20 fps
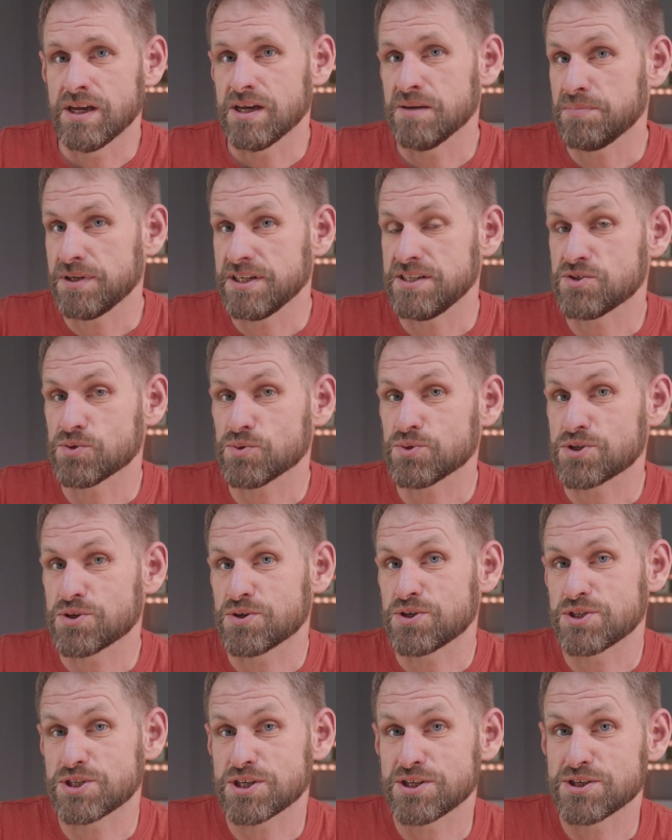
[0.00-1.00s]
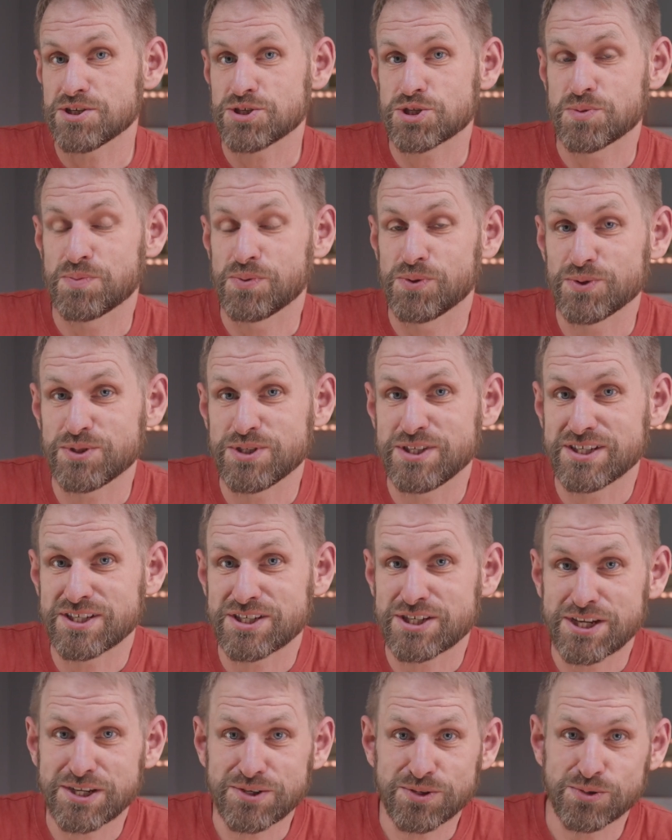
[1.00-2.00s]
And please also consider supporting
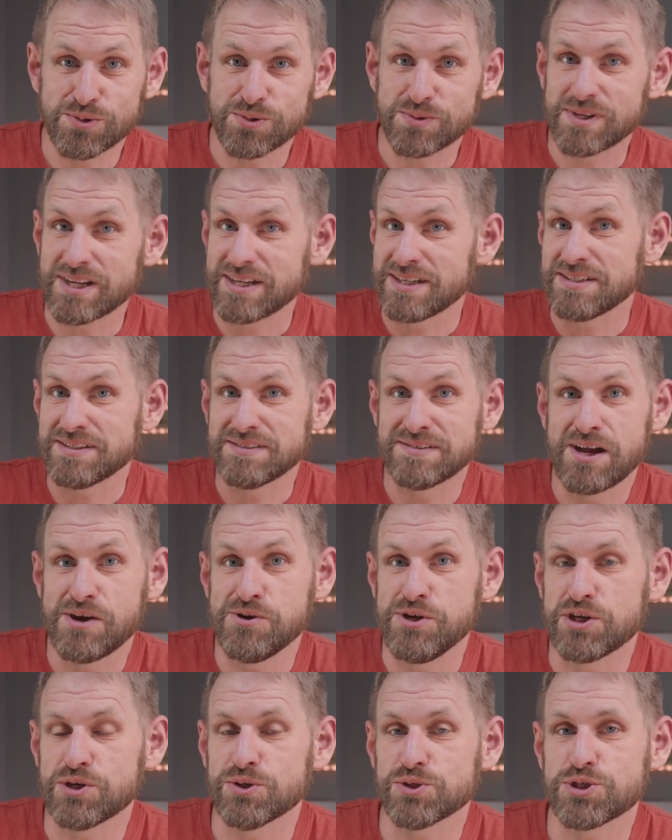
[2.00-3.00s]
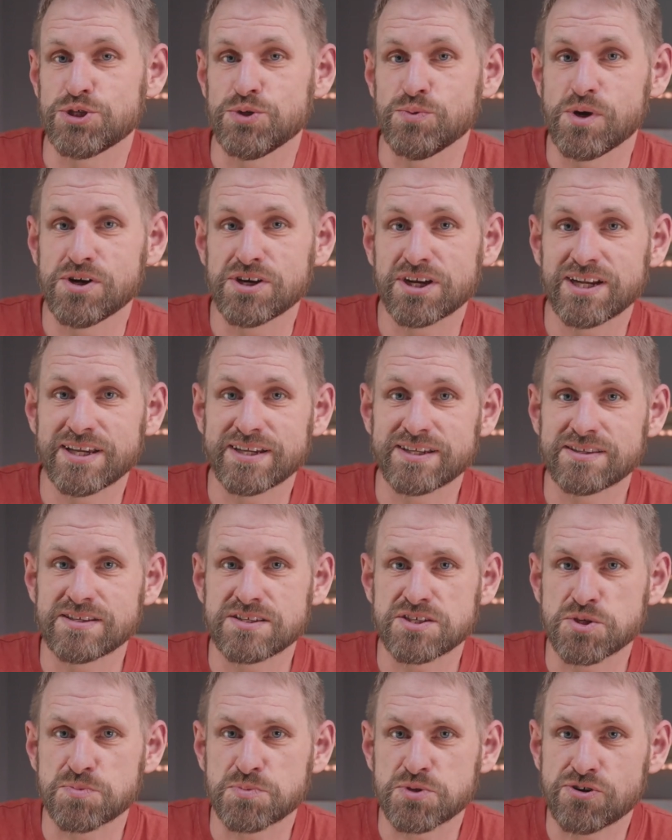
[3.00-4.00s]
the channel. Uh, only costs you one click of
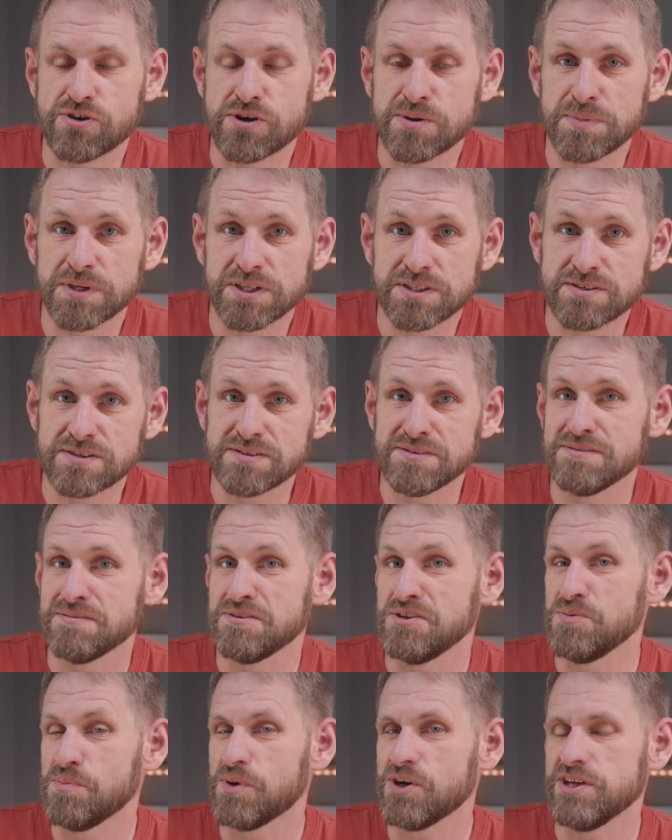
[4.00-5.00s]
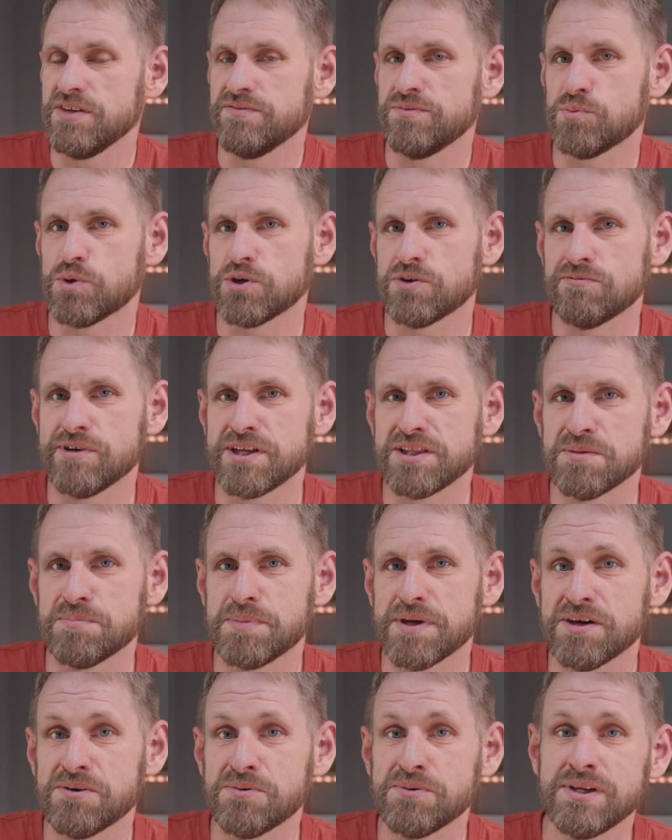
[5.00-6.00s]
the subscribe button. You might even want to ring the
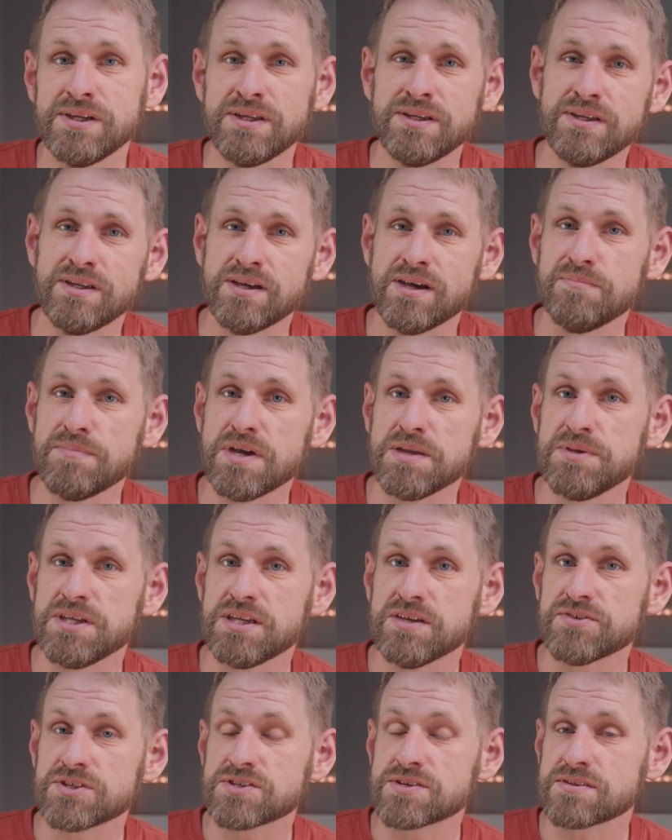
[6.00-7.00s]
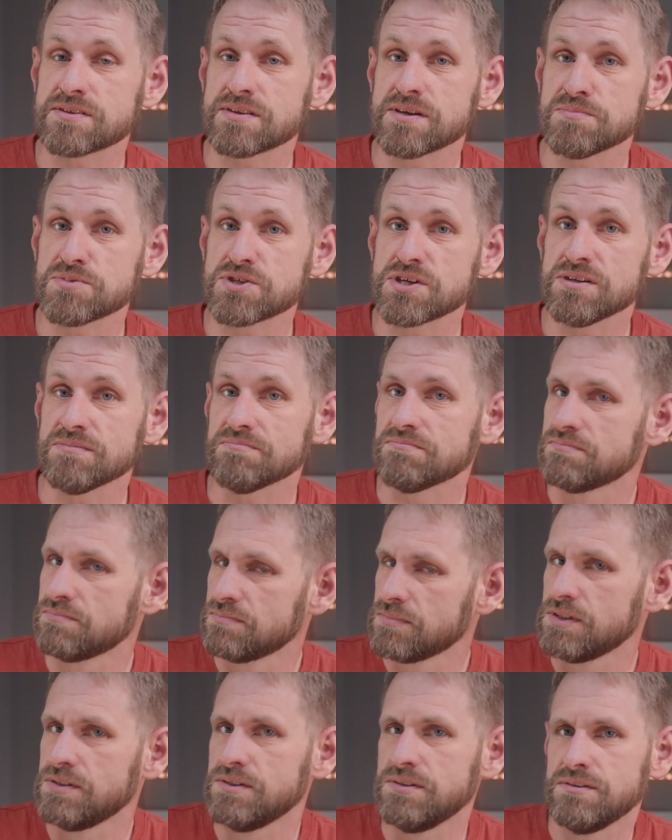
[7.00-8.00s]
bell and maybe give us a thumbs up
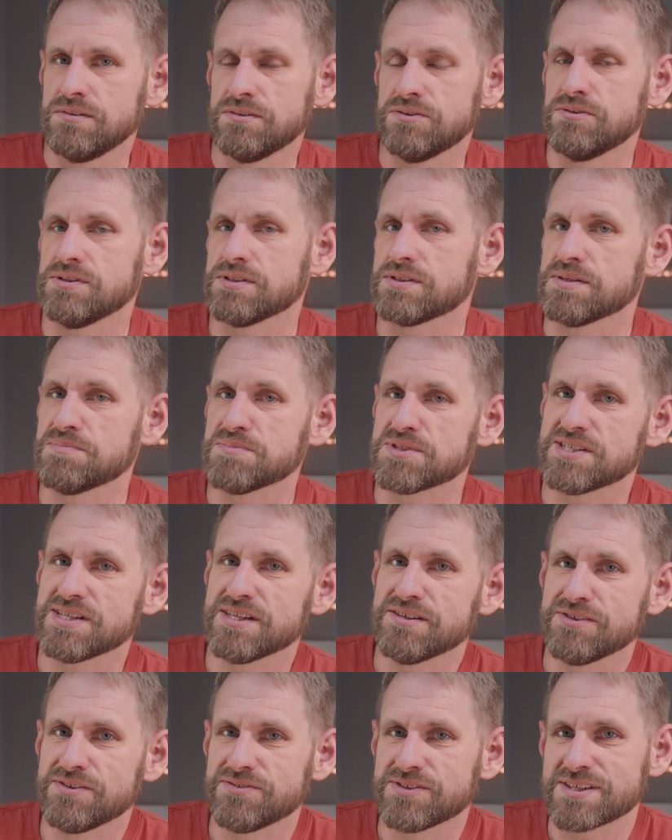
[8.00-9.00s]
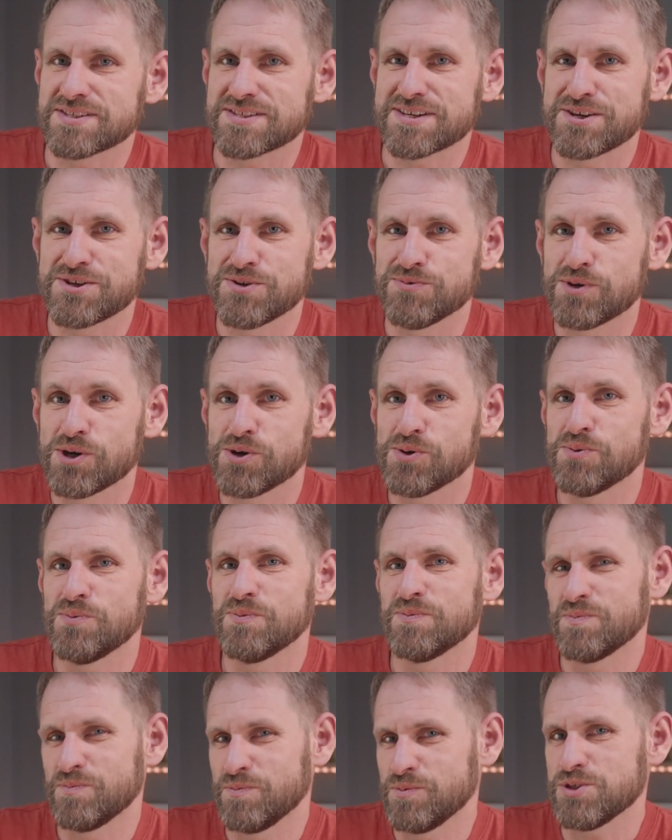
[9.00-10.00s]
or a thumbs down if that's how you roll.
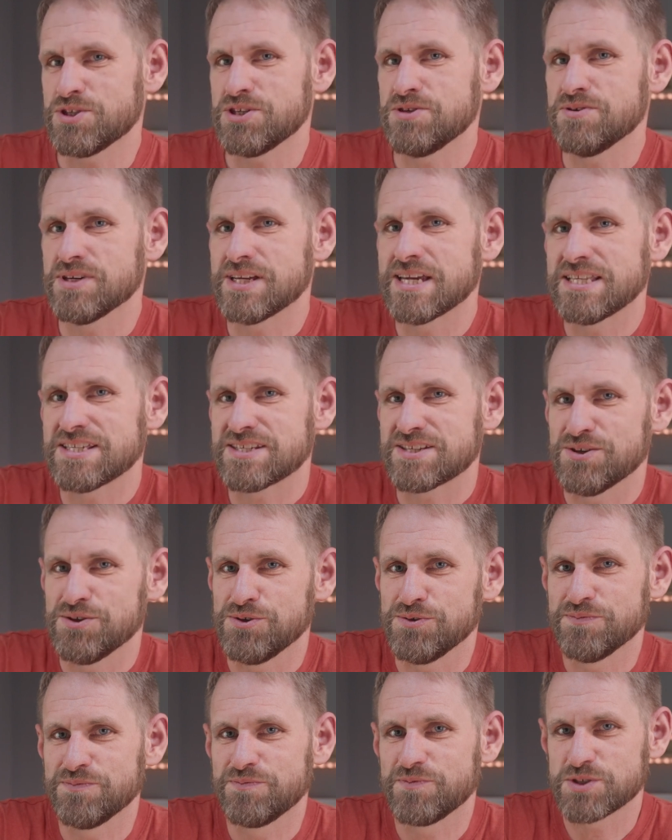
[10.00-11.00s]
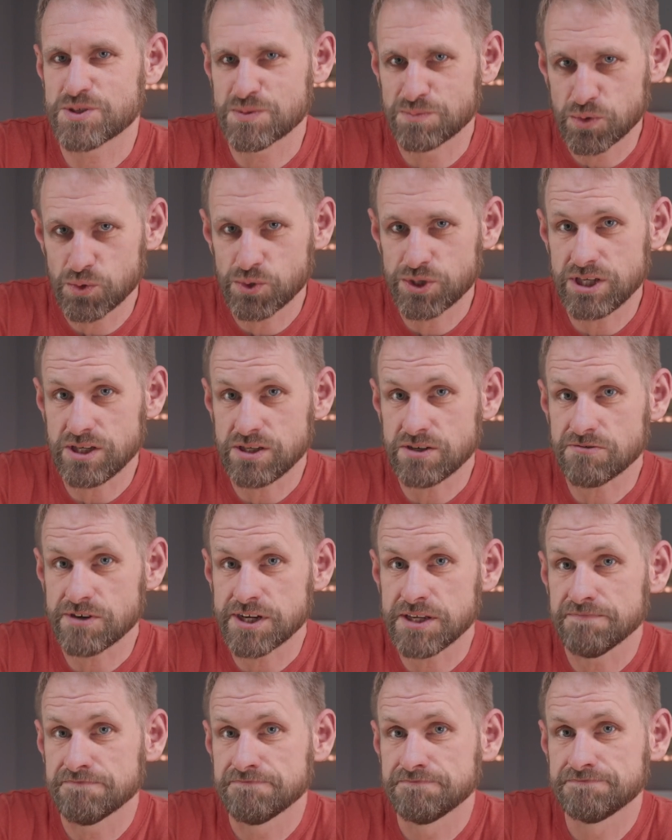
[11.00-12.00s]
We'll see you again soon for some more
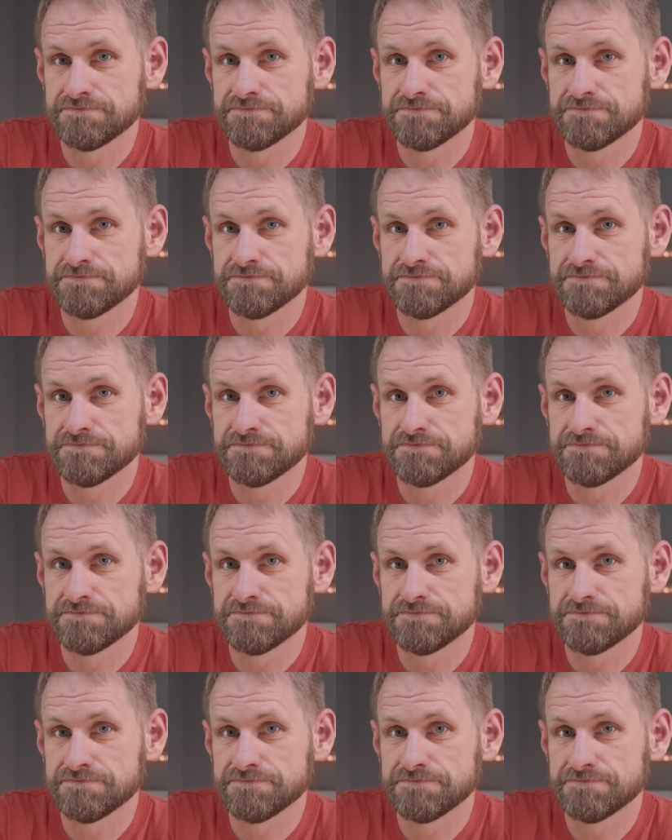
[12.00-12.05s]
geekery.